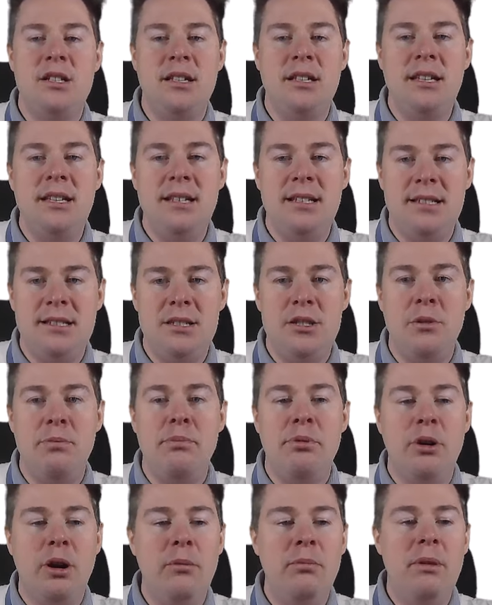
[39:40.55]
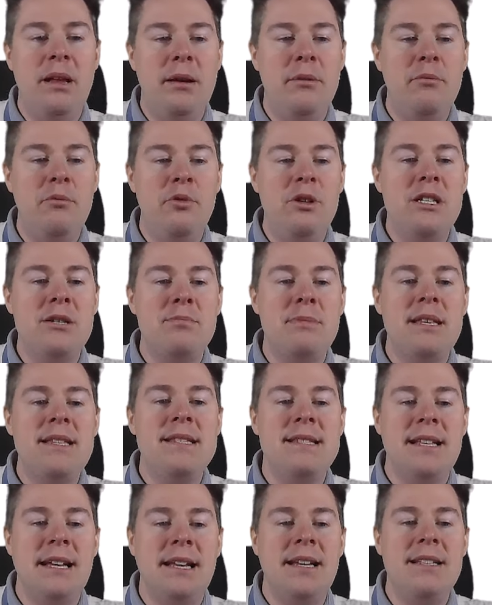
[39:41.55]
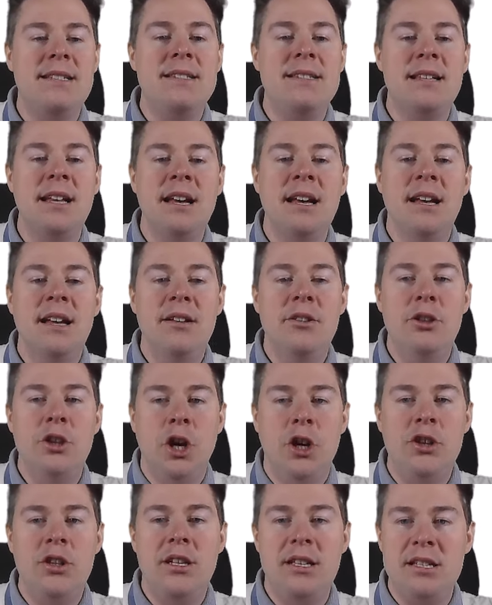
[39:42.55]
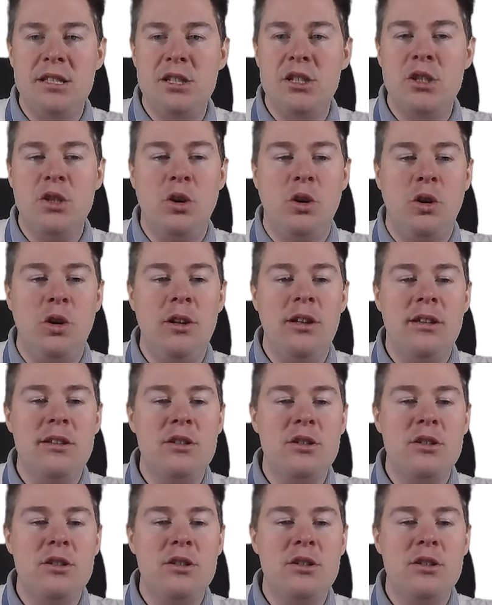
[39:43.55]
it's a problem, which means that it's not installed.